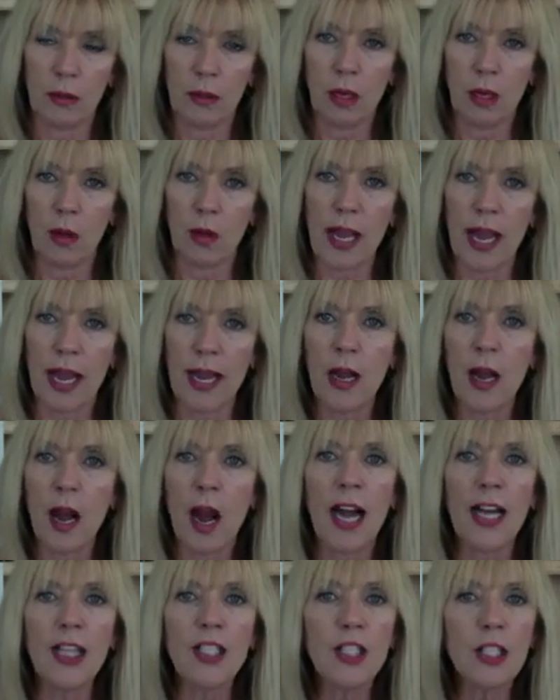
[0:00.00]
Okay?
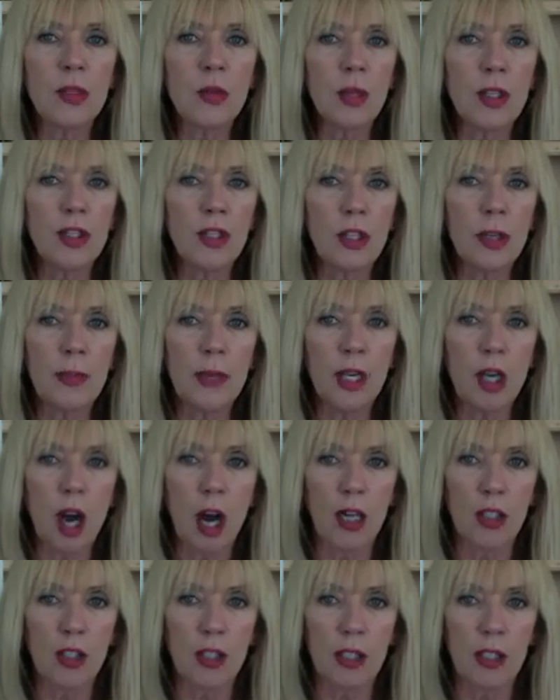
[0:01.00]
I just want you to be
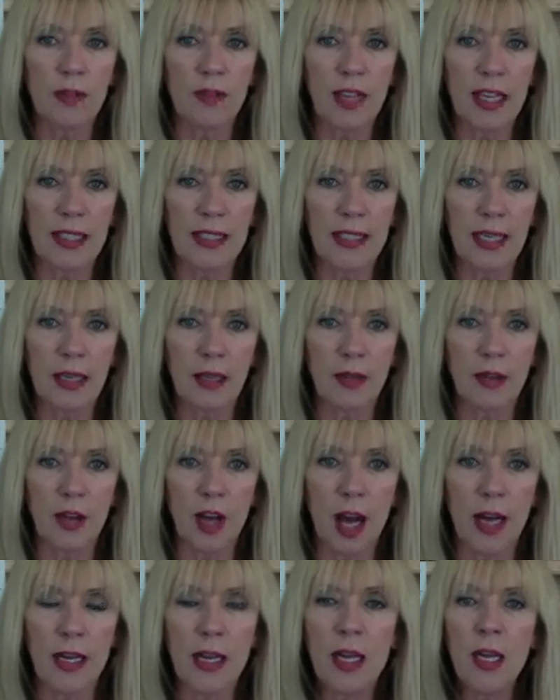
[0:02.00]
cautious of that second
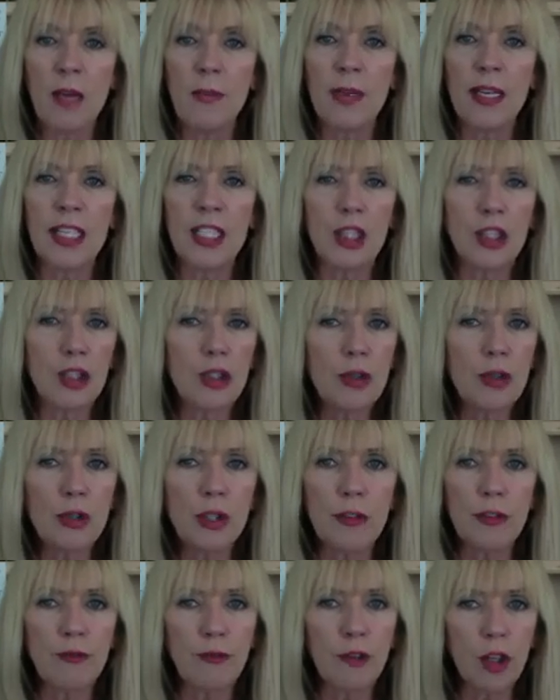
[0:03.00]
thought, because it's
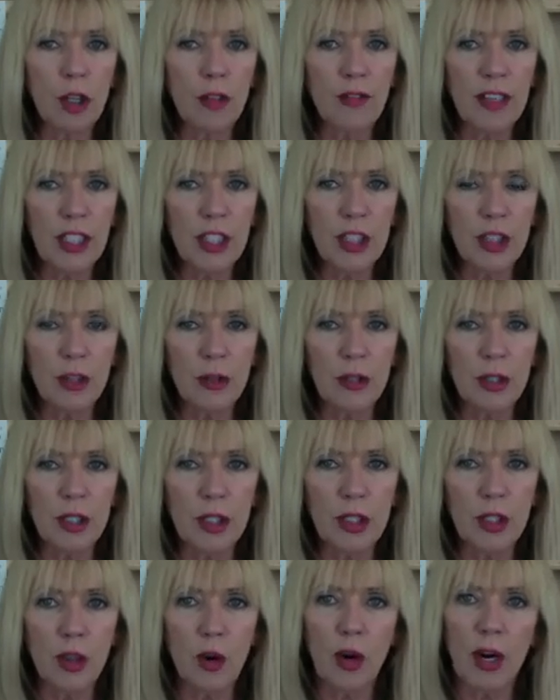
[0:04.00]
usually full of
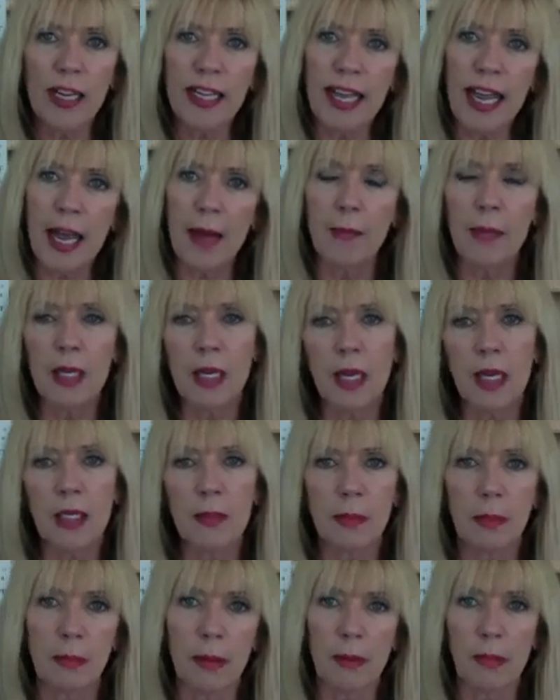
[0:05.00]
excuses, or I can't because
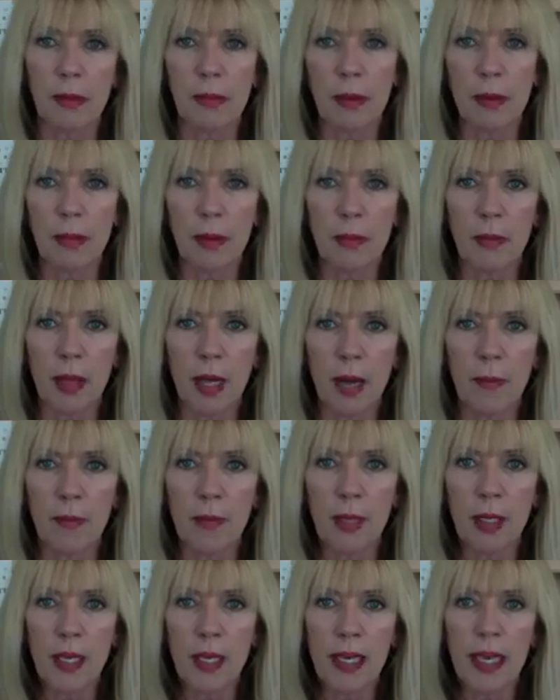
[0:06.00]
blah, blah, blah, blah, blah, blah.
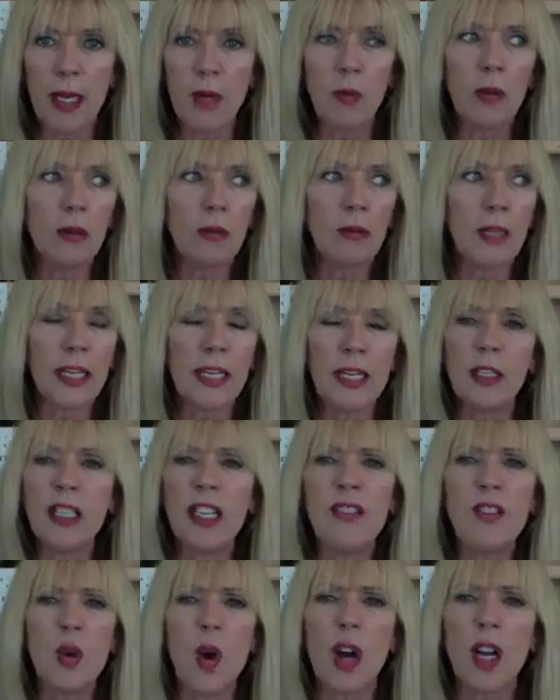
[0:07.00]
It'll
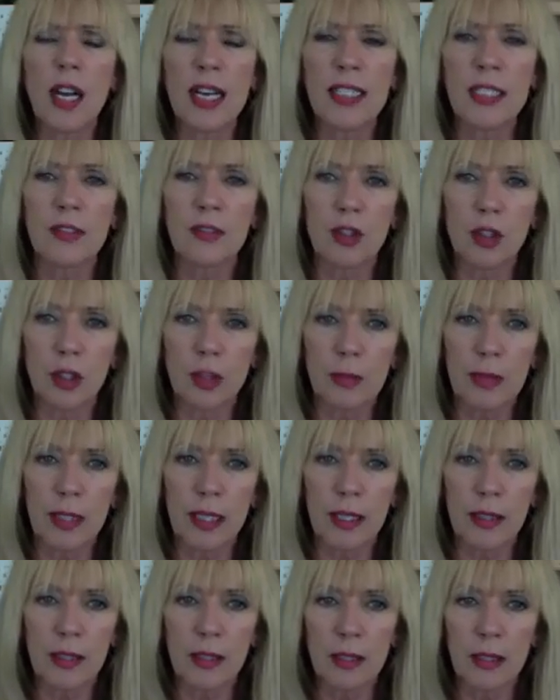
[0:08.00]
give you all kinds of
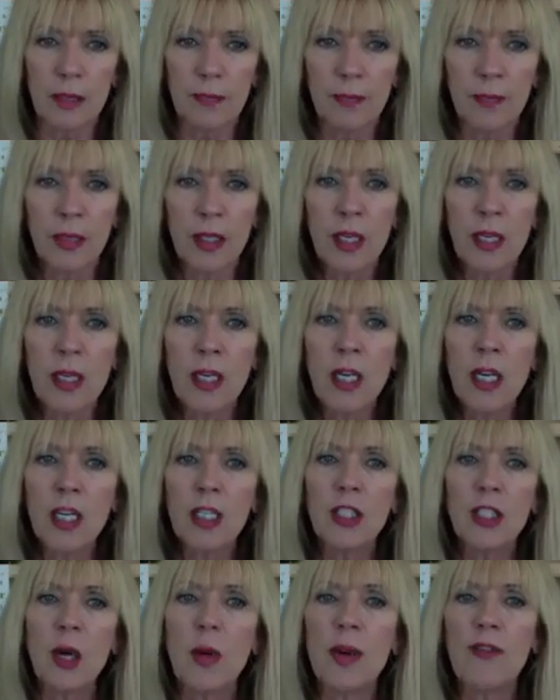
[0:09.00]
circumstances.
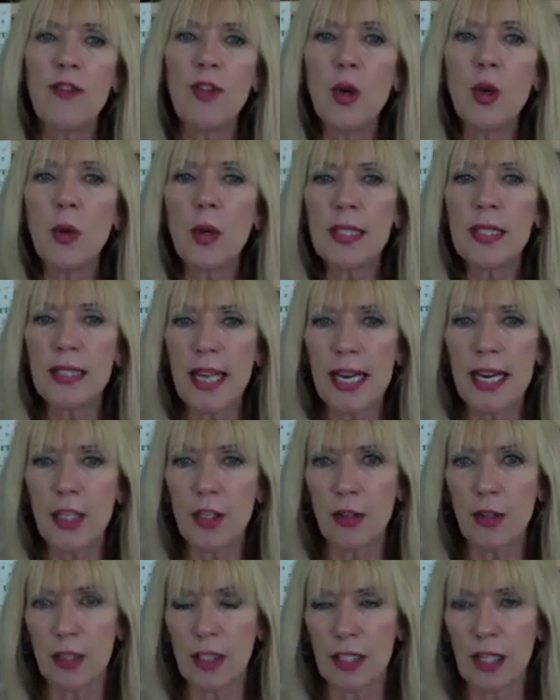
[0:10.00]
So if you are saying
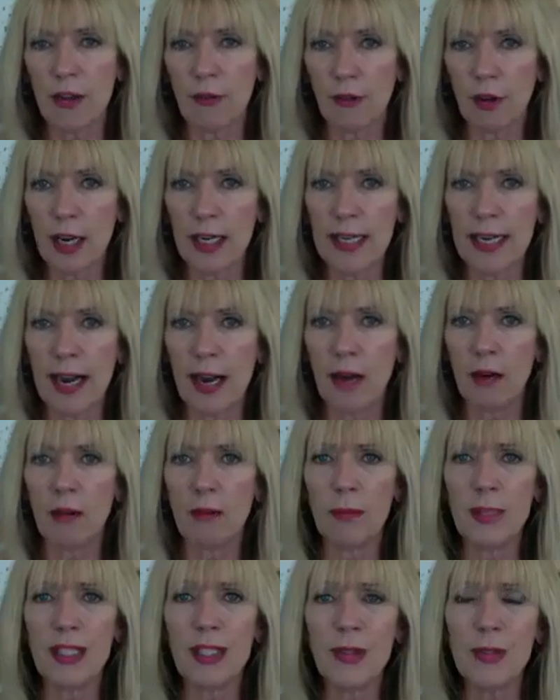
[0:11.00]
to yourself right now,
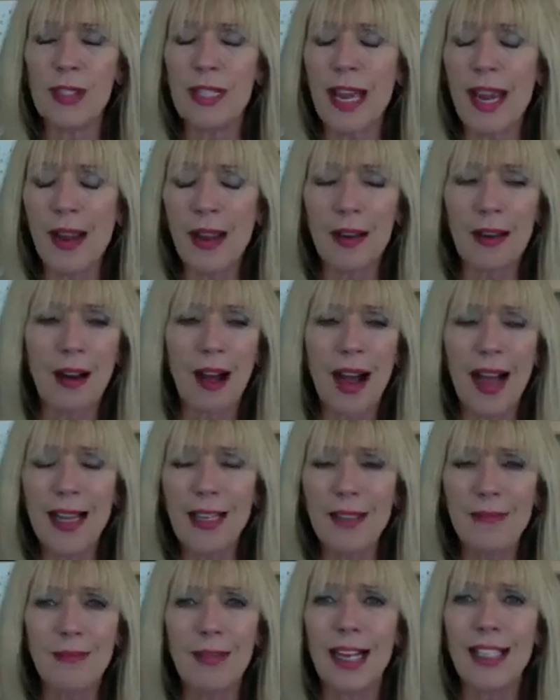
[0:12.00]
but Suzanne,
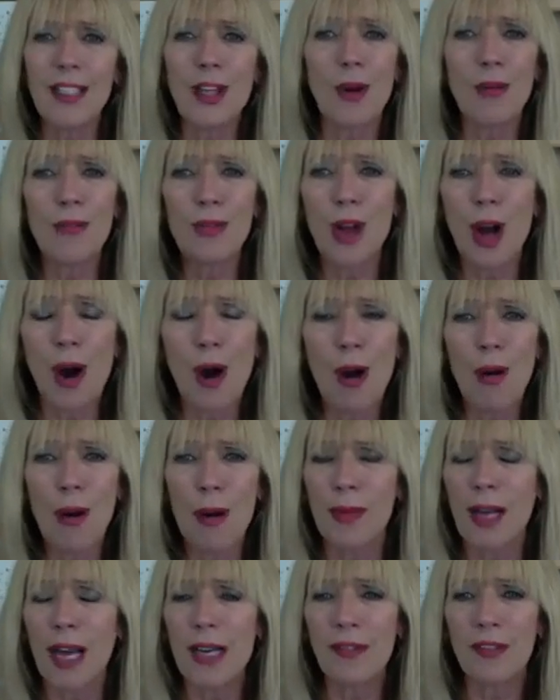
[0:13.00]
I don't know, I'm
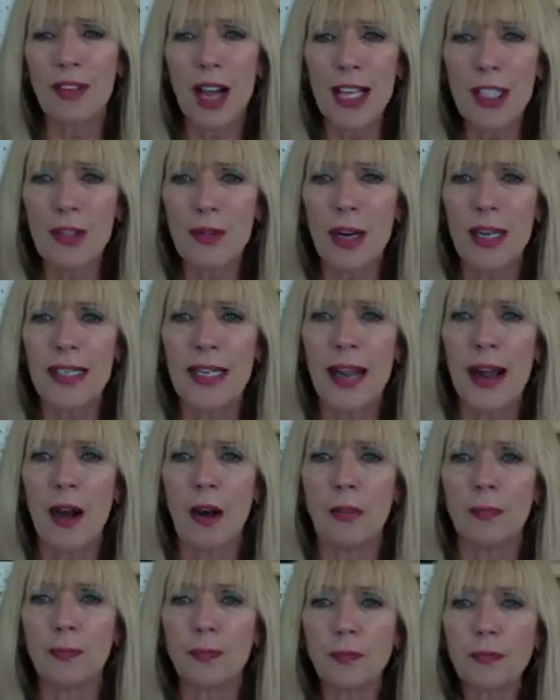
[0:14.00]
kind of lost right now,